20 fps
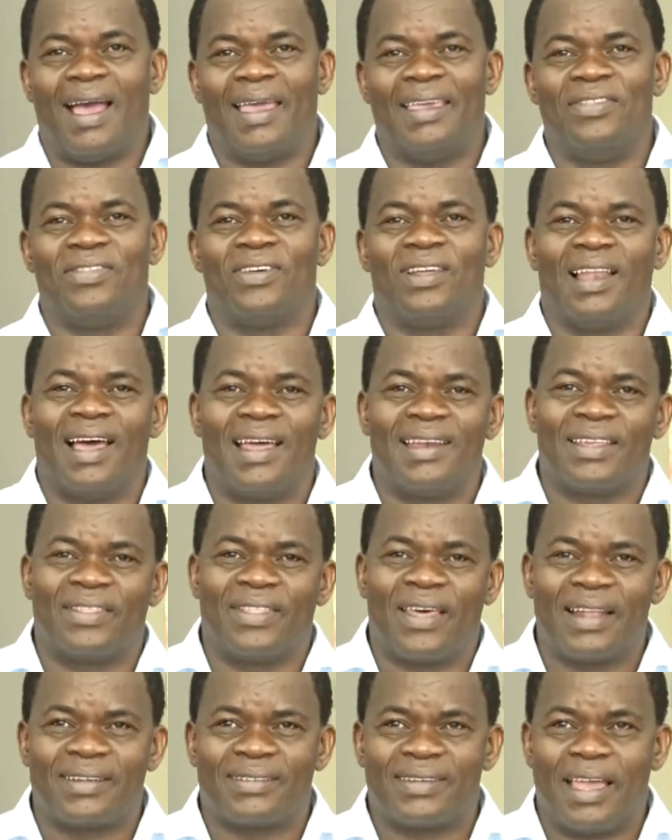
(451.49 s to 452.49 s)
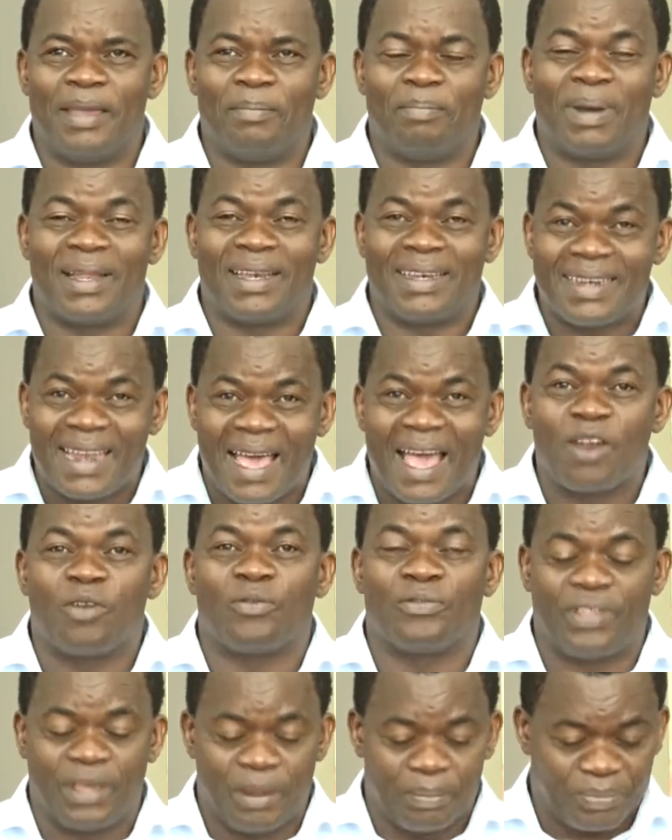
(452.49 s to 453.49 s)
in the land at that time, but none
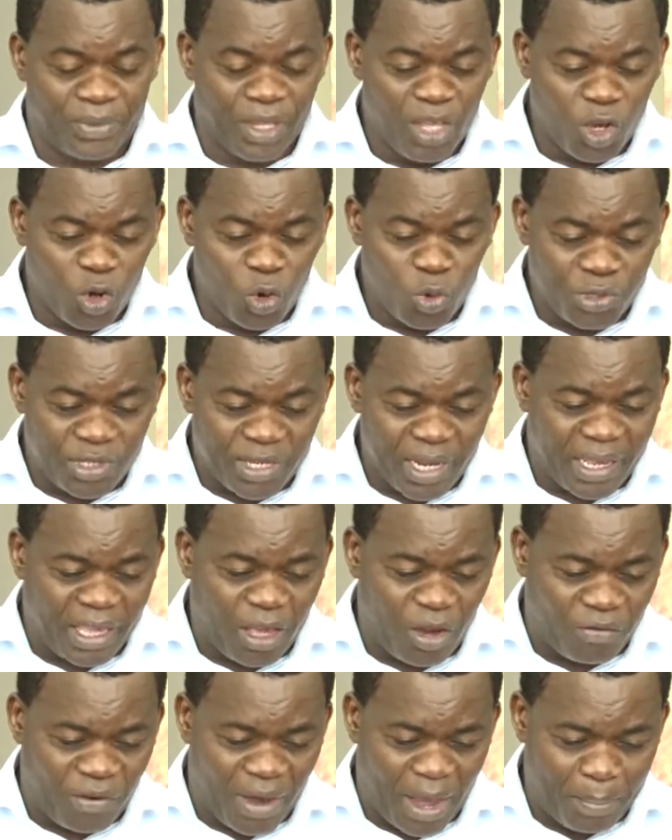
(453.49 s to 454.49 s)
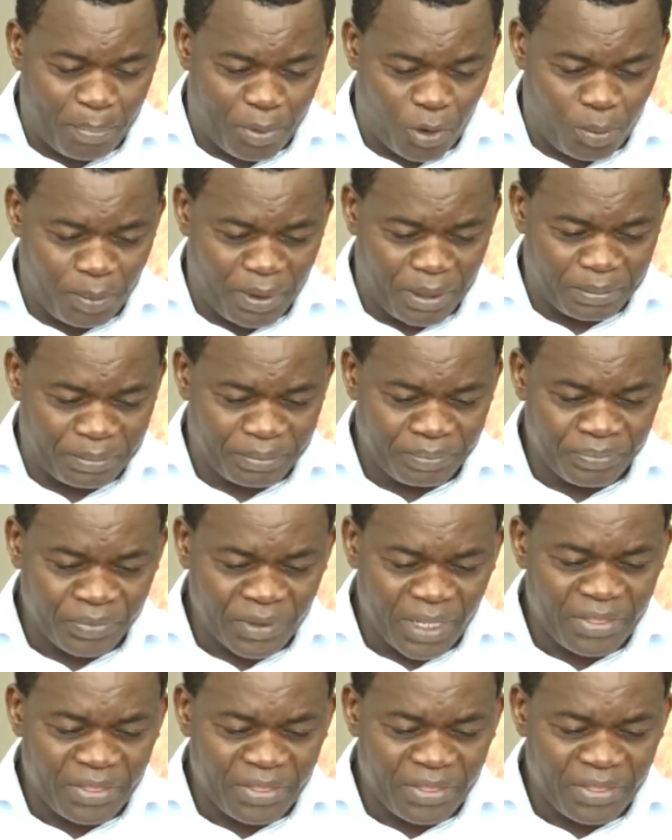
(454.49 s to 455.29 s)
of them could take care of her problem.